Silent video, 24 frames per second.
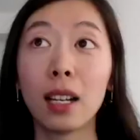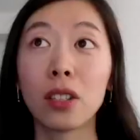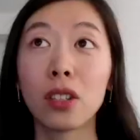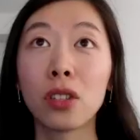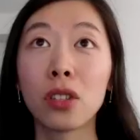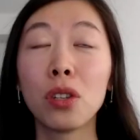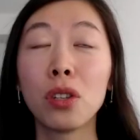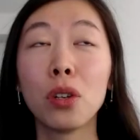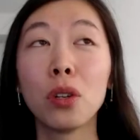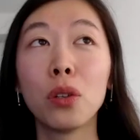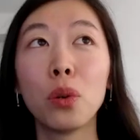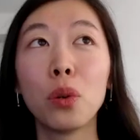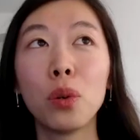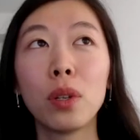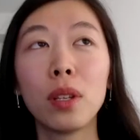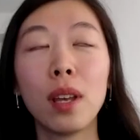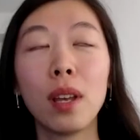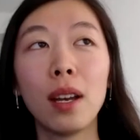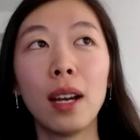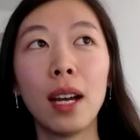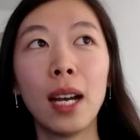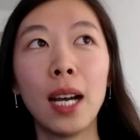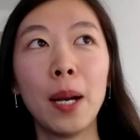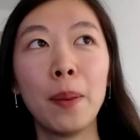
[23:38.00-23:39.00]
so
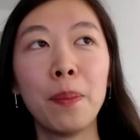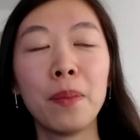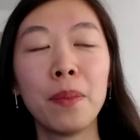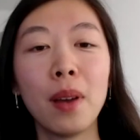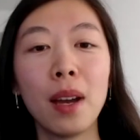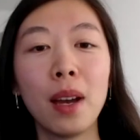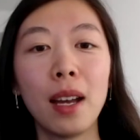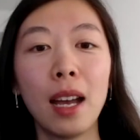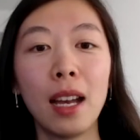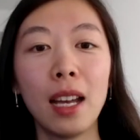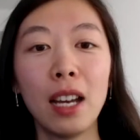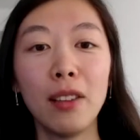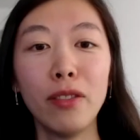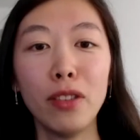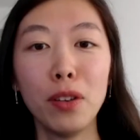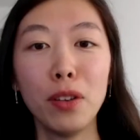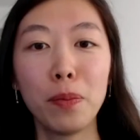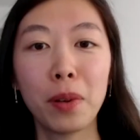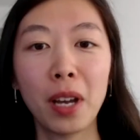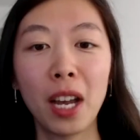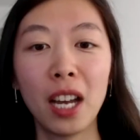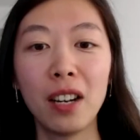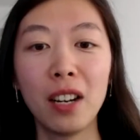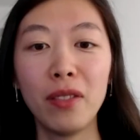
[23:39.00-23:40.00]
I have a
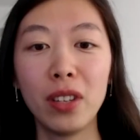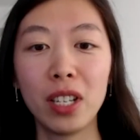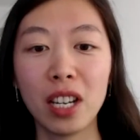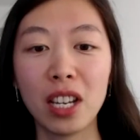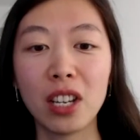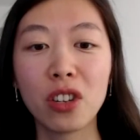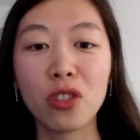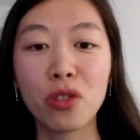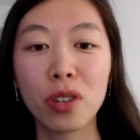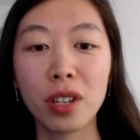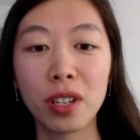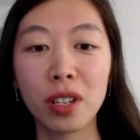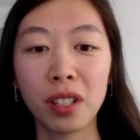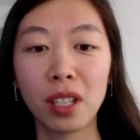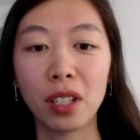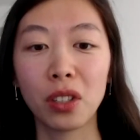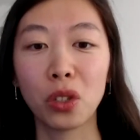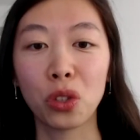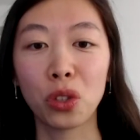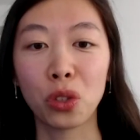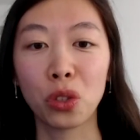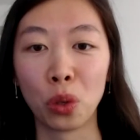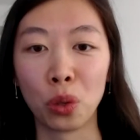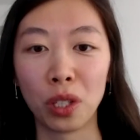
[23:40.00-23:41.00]
kind of an interesting
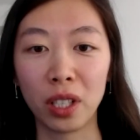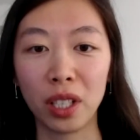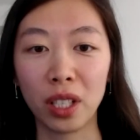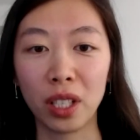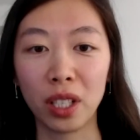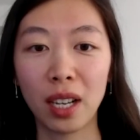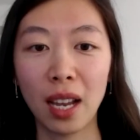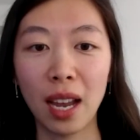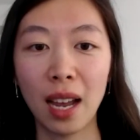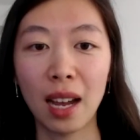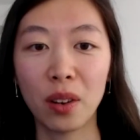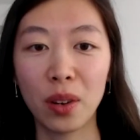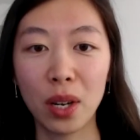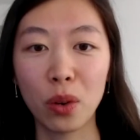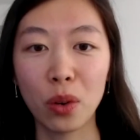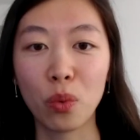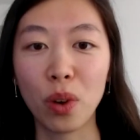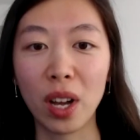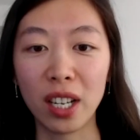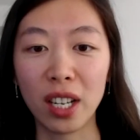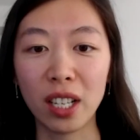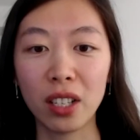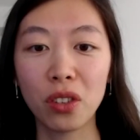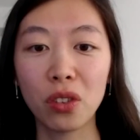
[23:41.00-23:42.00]
story in how I
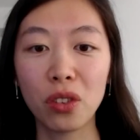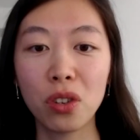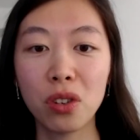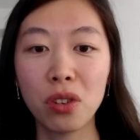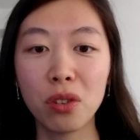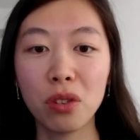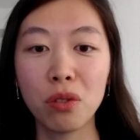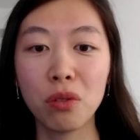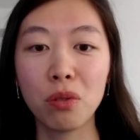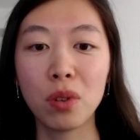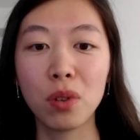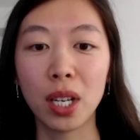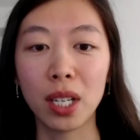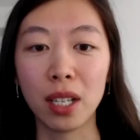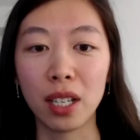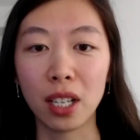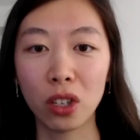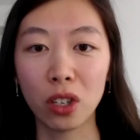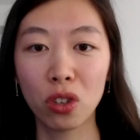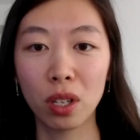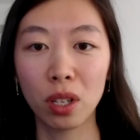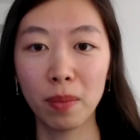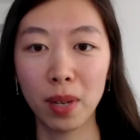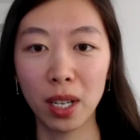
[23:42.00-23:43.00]
went into
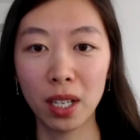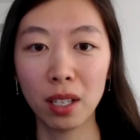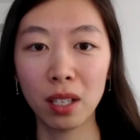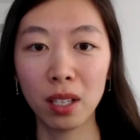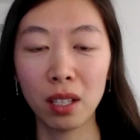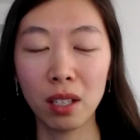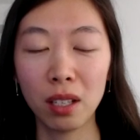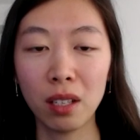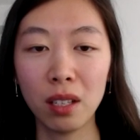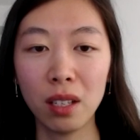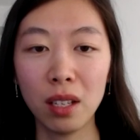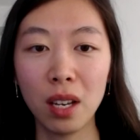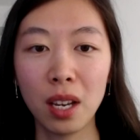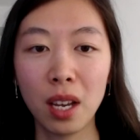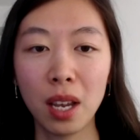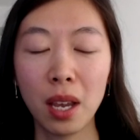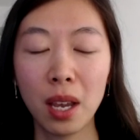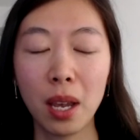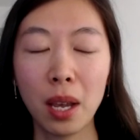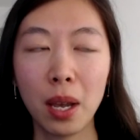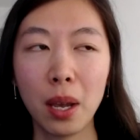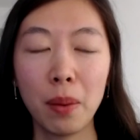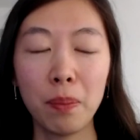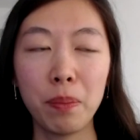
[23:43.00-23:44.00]
addiction medicine,
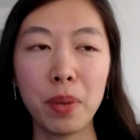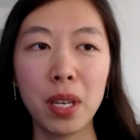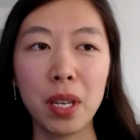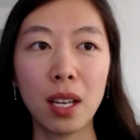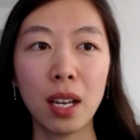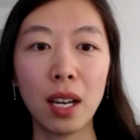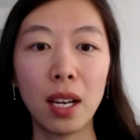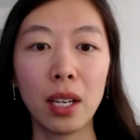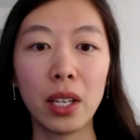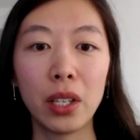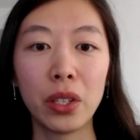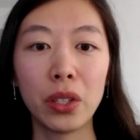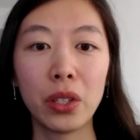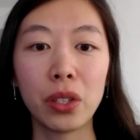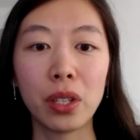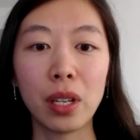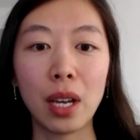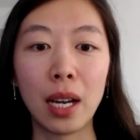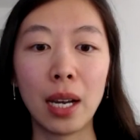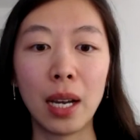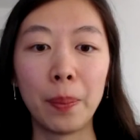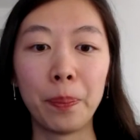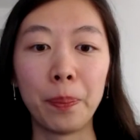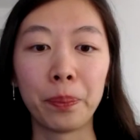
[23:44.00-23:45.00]
because
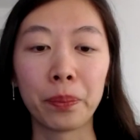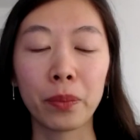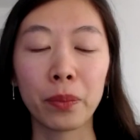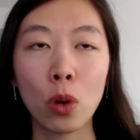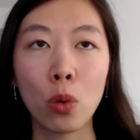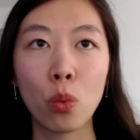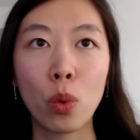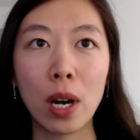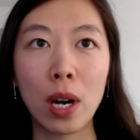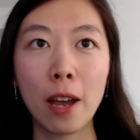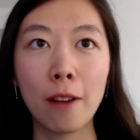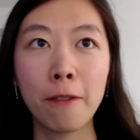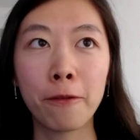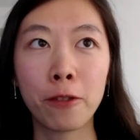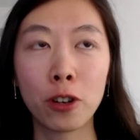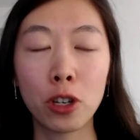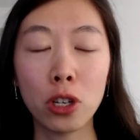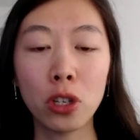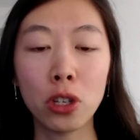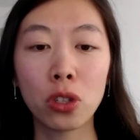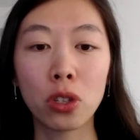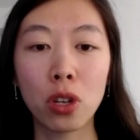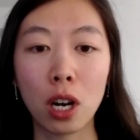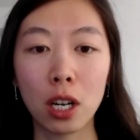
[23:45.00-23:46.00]
when I
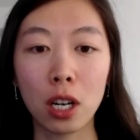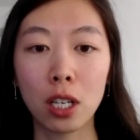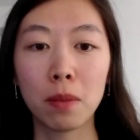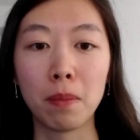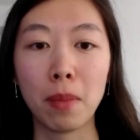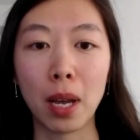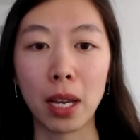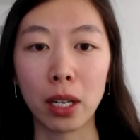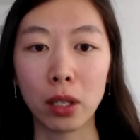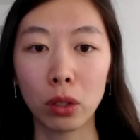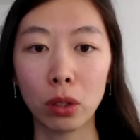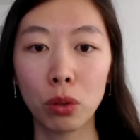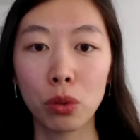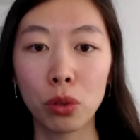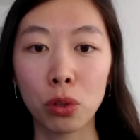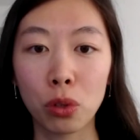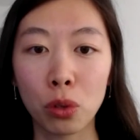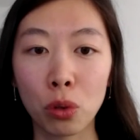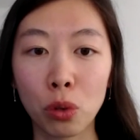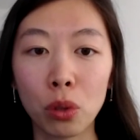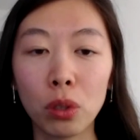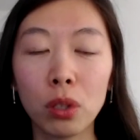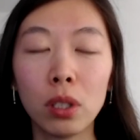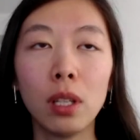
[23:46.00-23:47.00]
first started medical
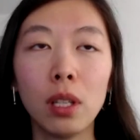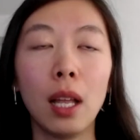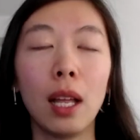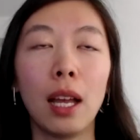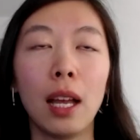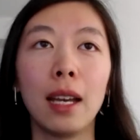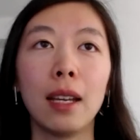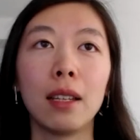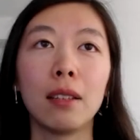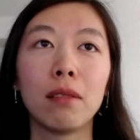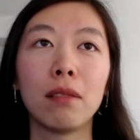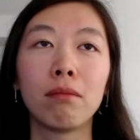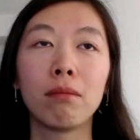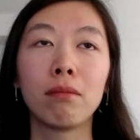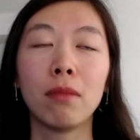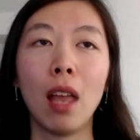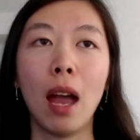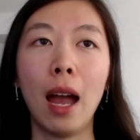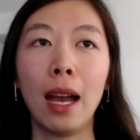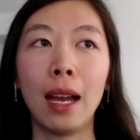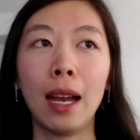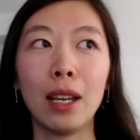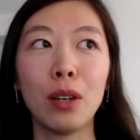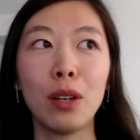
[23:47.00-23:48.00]
school,
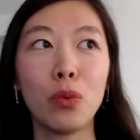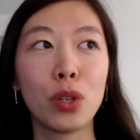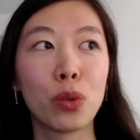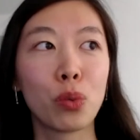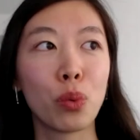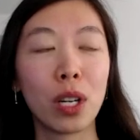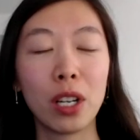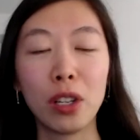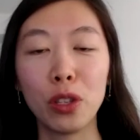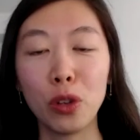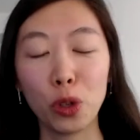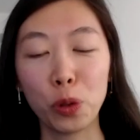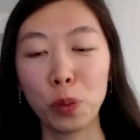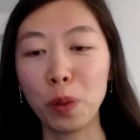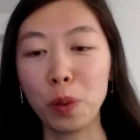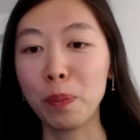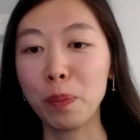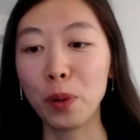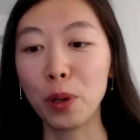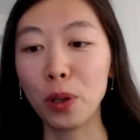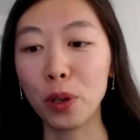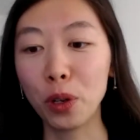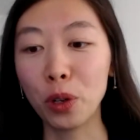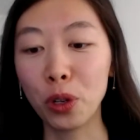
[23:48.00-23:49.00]
I was one of those
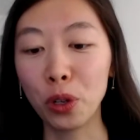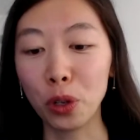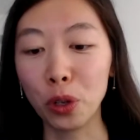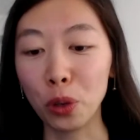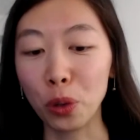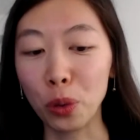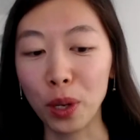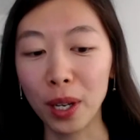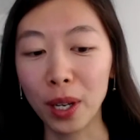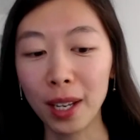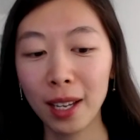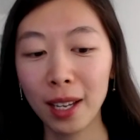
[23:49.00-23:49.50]
people who